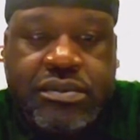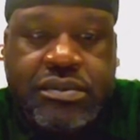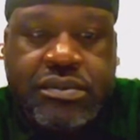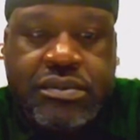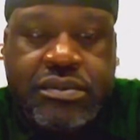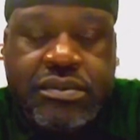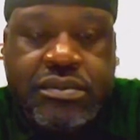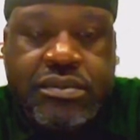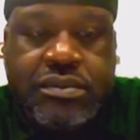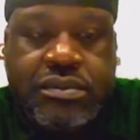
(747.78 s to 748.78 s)

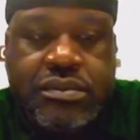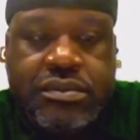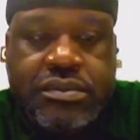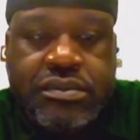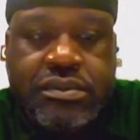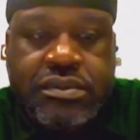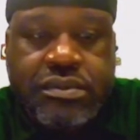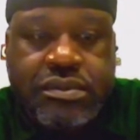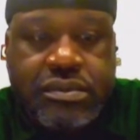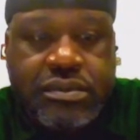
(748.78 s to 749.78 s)

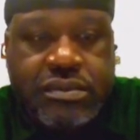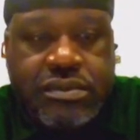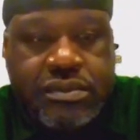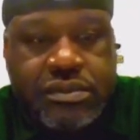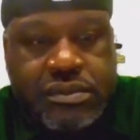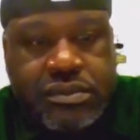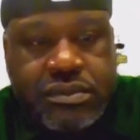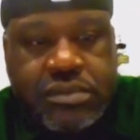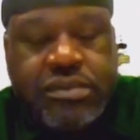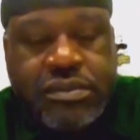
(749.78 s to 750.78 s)

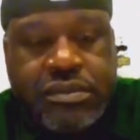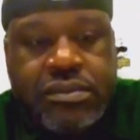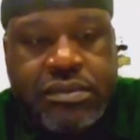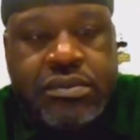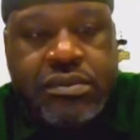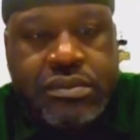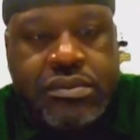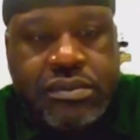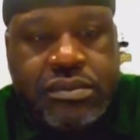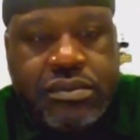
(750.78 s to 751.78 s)

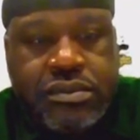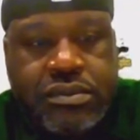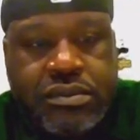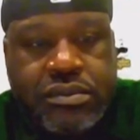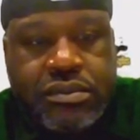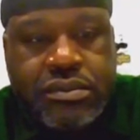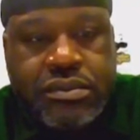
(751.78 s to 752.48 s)
This person isn't speaking.